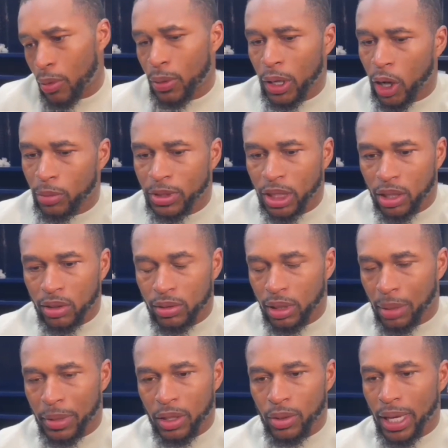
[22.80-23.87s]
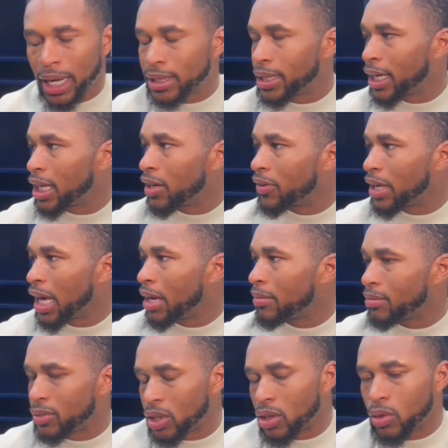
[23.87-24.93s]
I mean, we hope so. I mean, you got to take it every
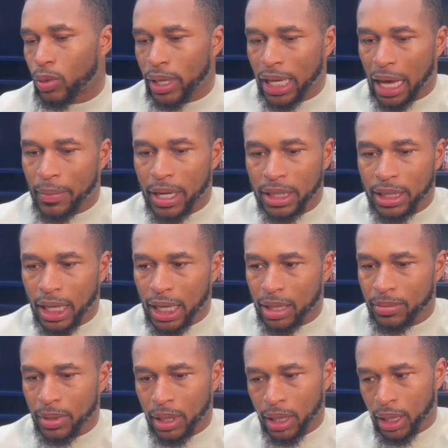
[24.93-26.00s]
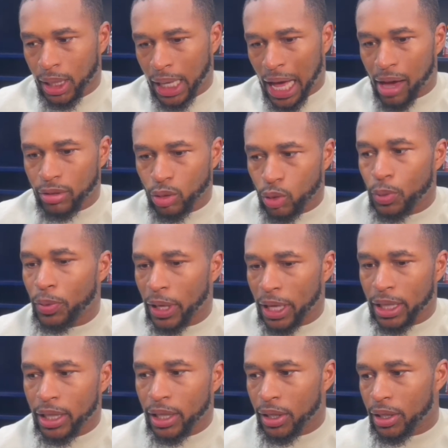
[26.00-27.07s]
game, you know, one game at a time. Obviously, we
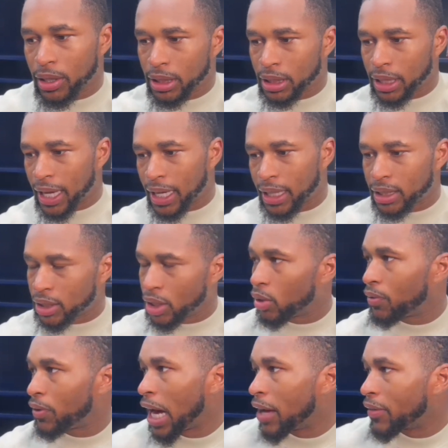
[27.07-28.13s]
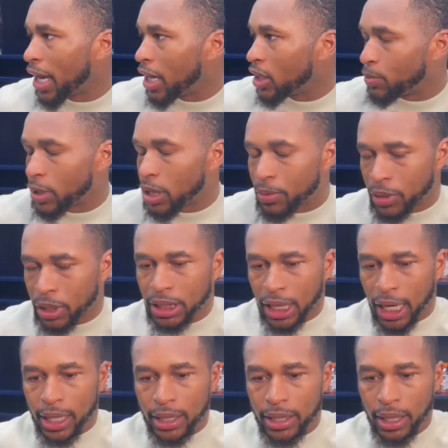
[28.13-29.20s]
played good these last, you know, five games, played pretty
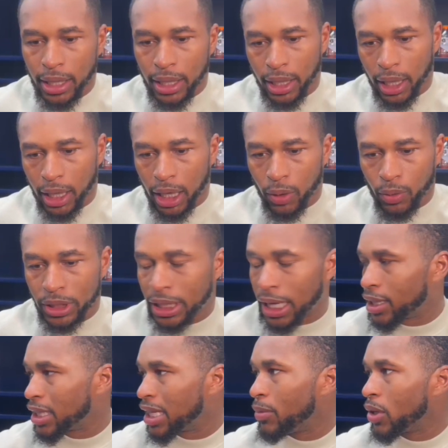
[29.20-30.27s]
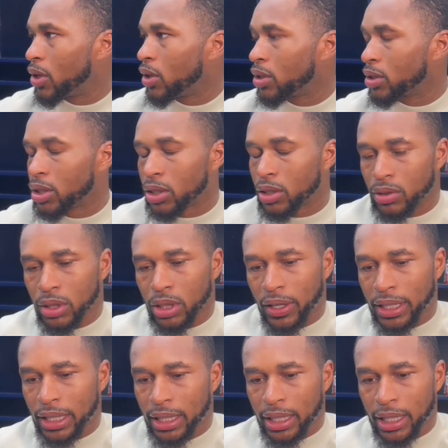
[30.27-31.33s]
solid. We just had to keep it going, though, you
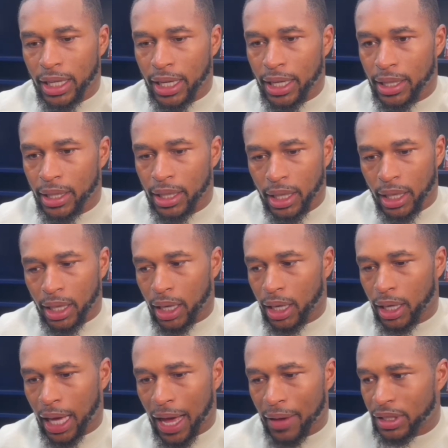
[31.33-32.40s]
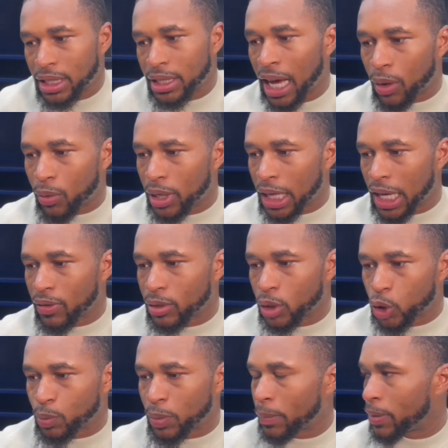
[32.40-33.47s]
know, at the end of the day. Obviously, not wanting to give up
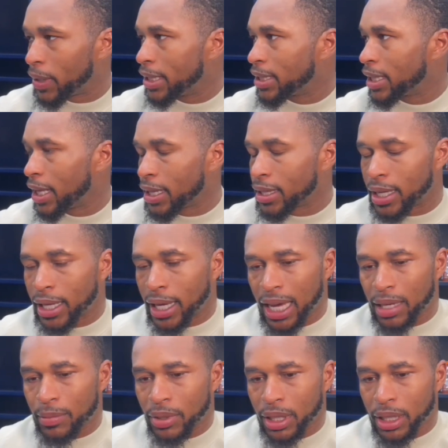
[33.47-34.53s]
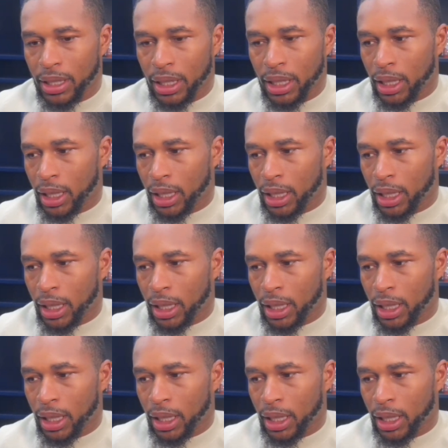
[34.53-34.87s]
those big plays at the end of the game, but